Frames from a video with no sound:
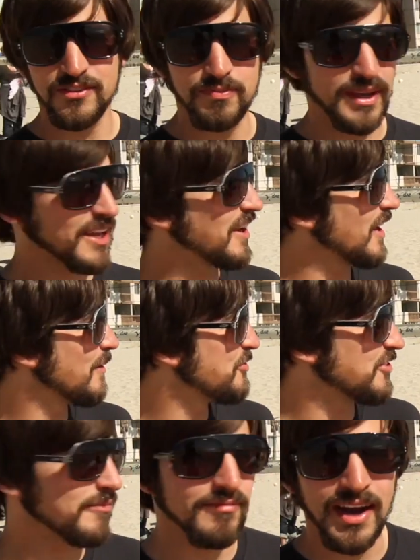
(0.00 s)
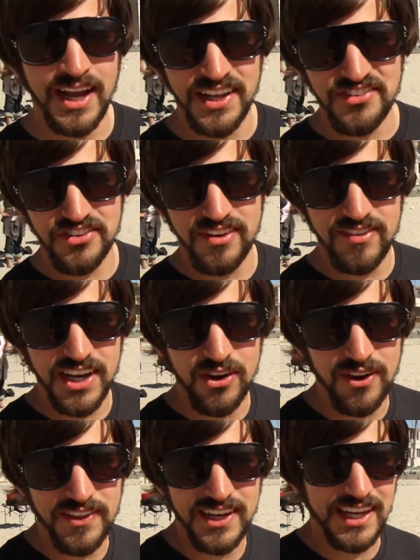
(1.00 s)
is picking up some uh, HD
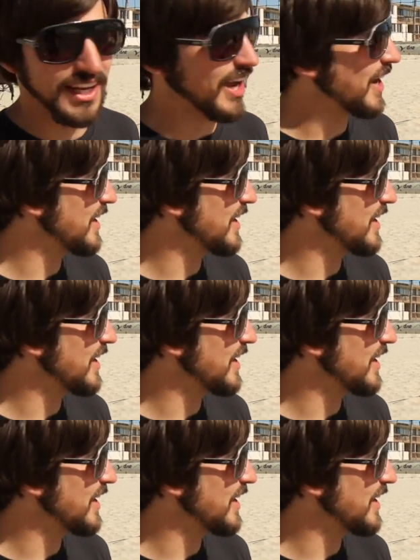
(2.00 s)
video on the D90.